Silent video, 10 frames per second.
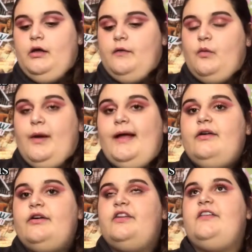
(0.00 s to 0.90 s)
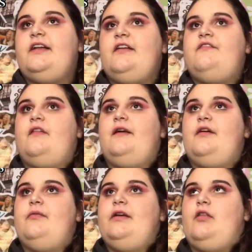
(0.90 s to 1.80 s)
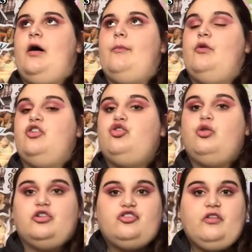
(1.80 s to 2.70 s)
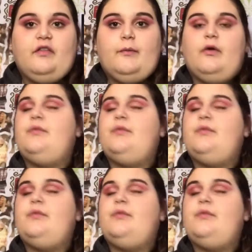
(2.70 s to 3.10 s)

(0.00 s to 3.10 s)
The way I heard of it, it felt like it would be a lot more torture on the boy,